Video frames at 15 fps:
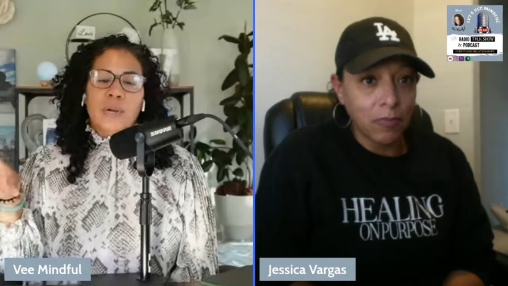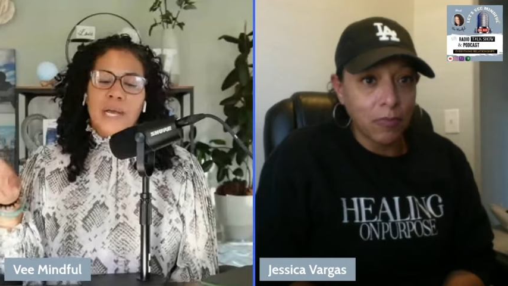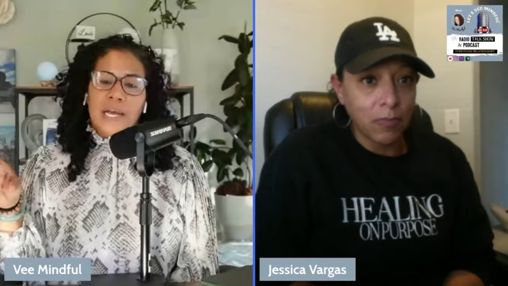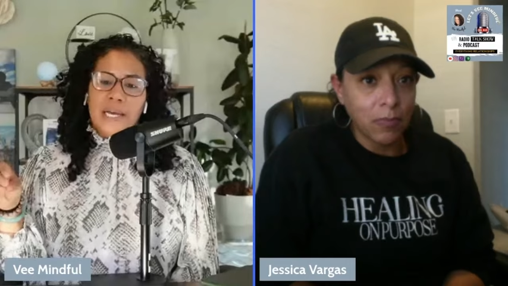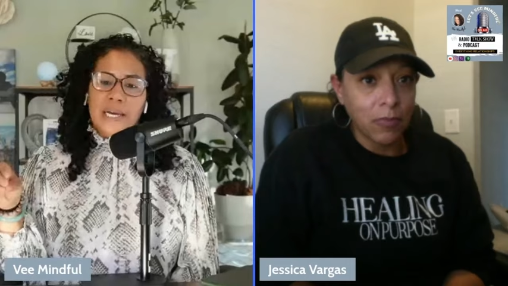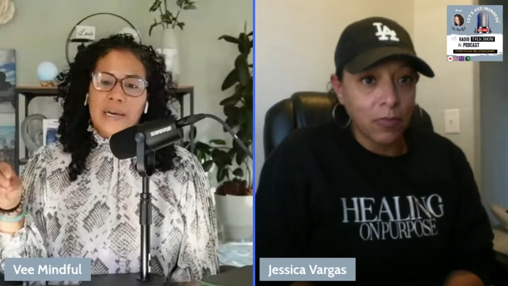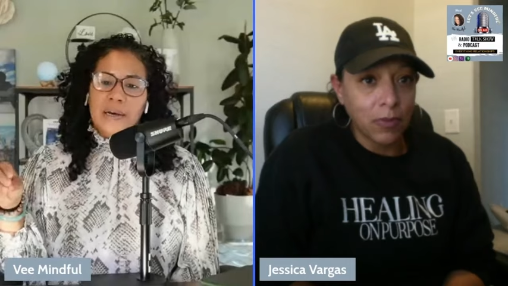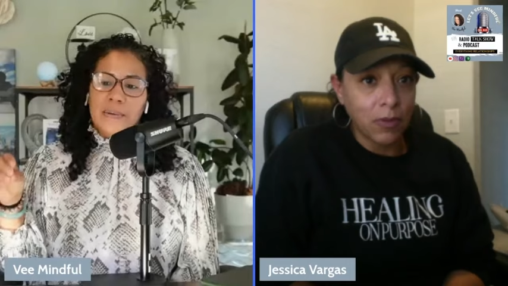
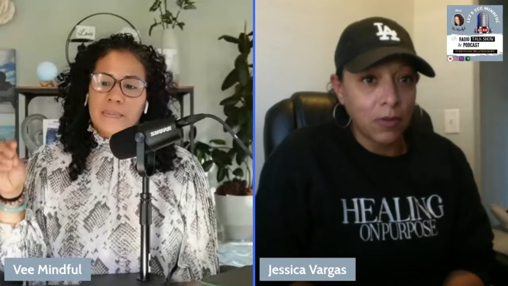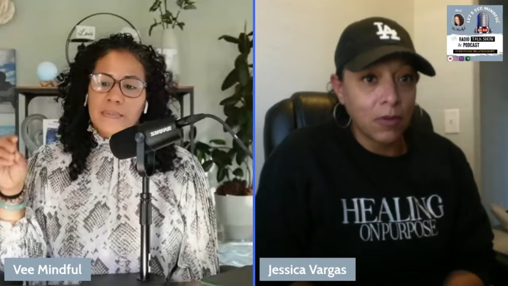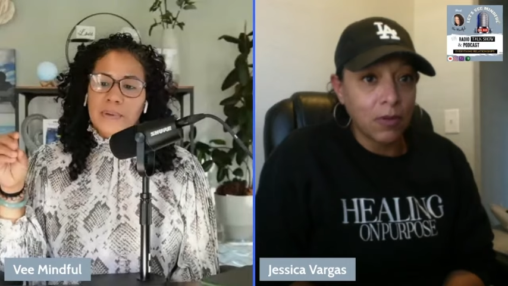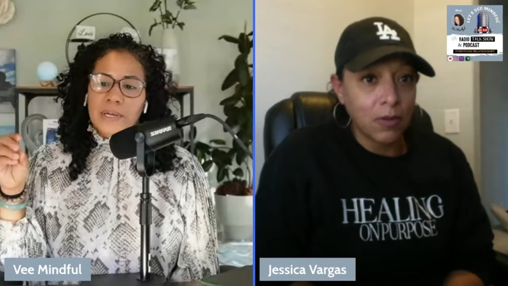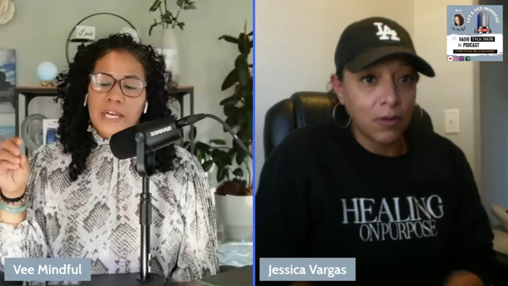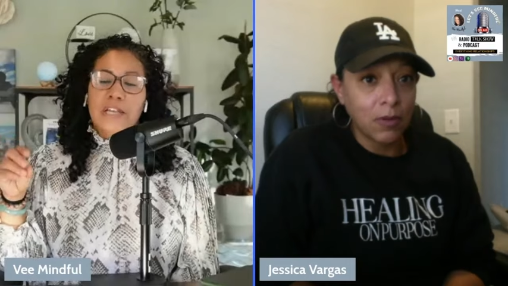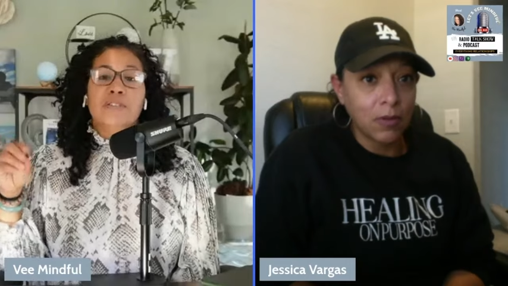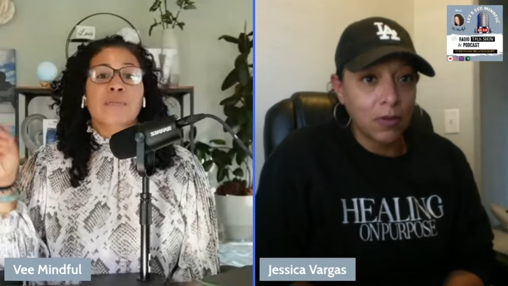Speaker 1: like um
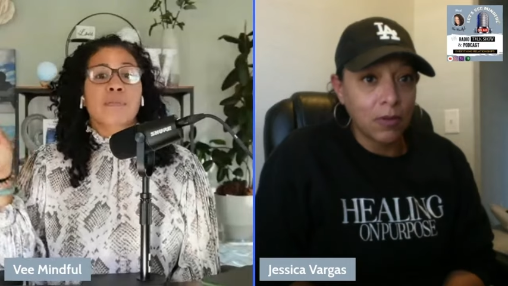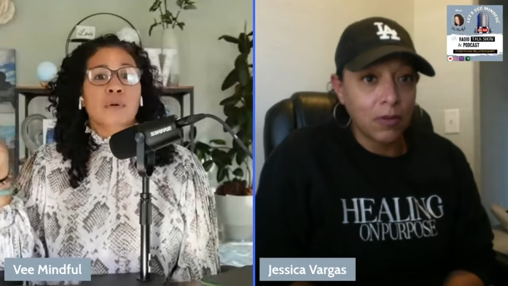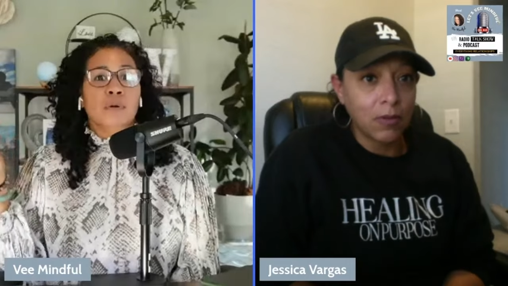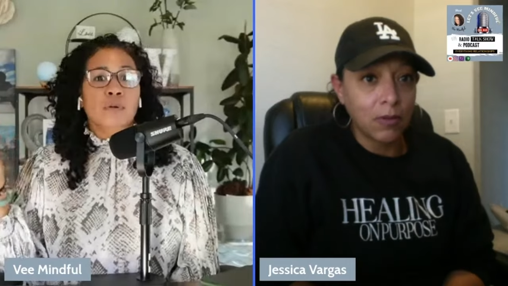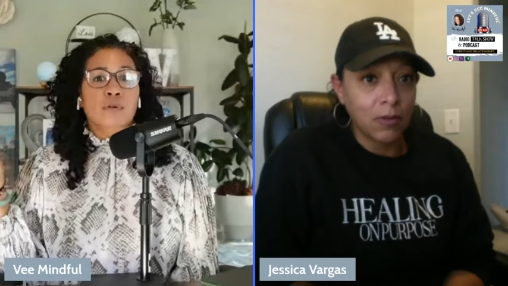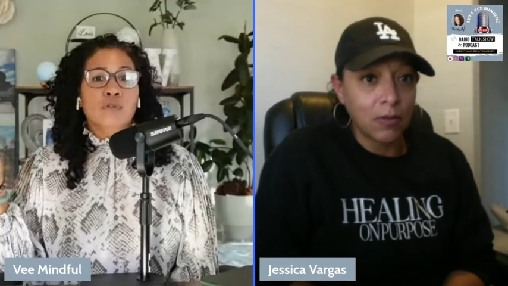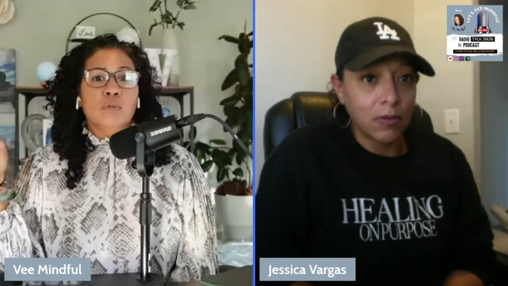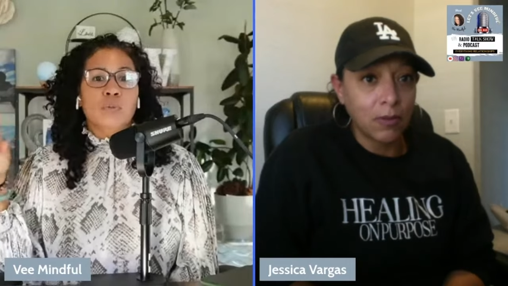his
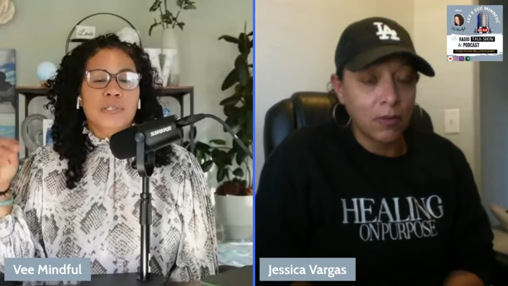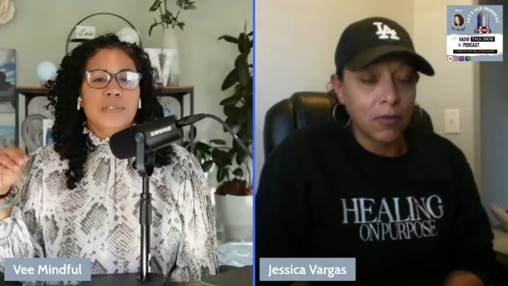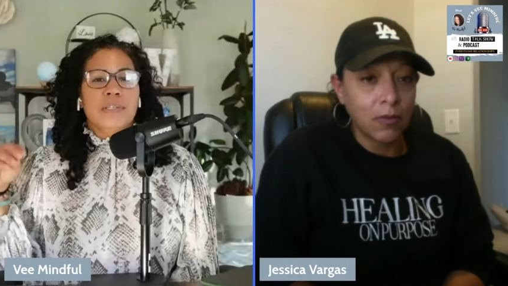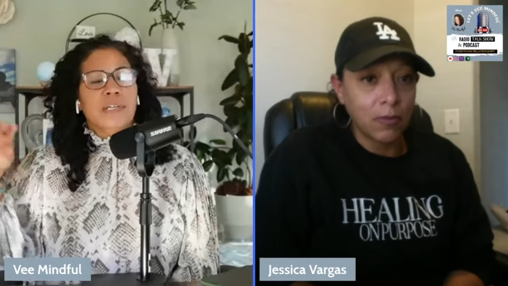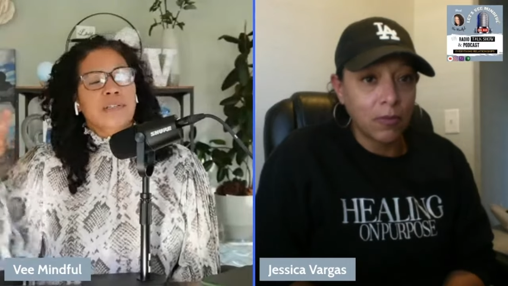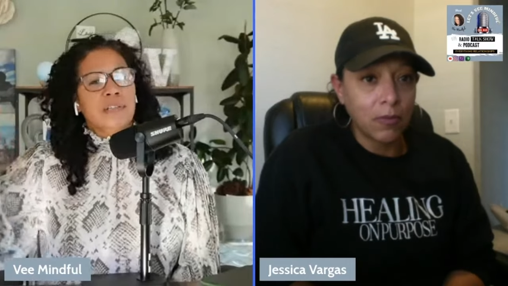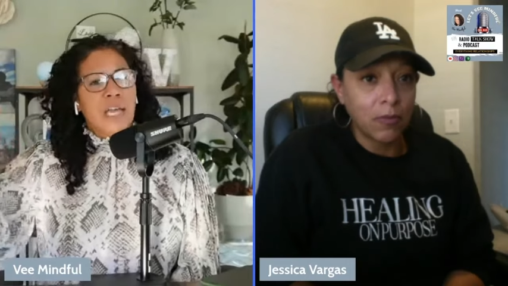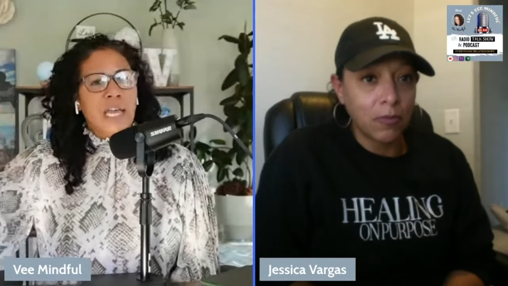moods would
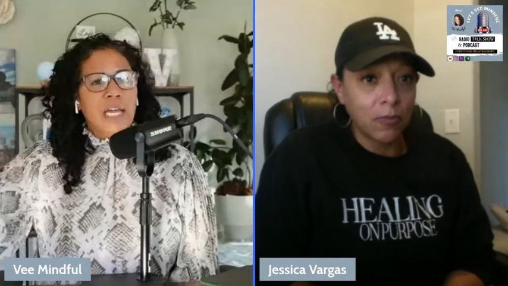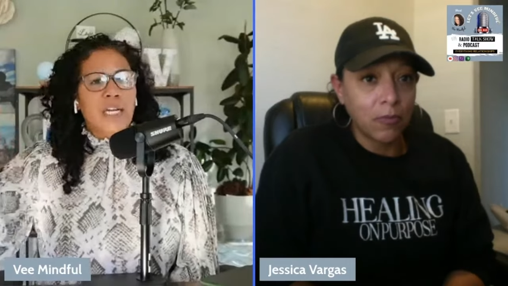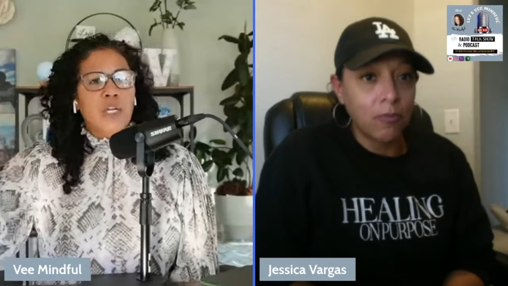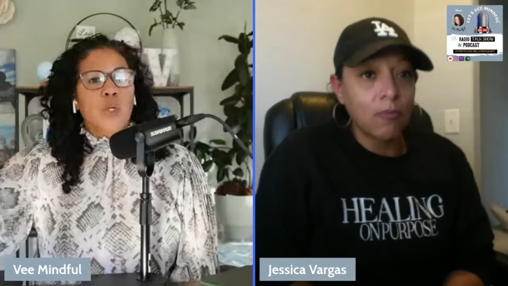dictate